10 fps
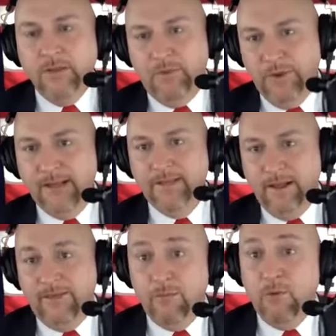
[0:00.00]
But we had
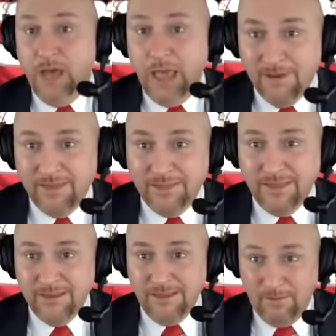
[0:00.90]
like the behemoth
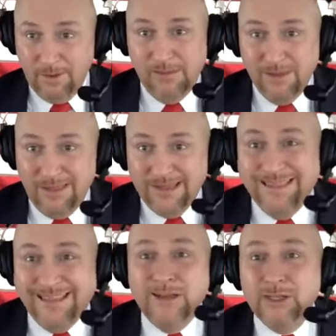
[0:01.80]
in
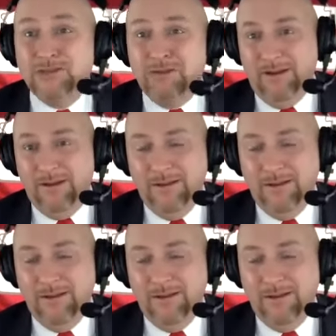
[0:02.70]
the industry,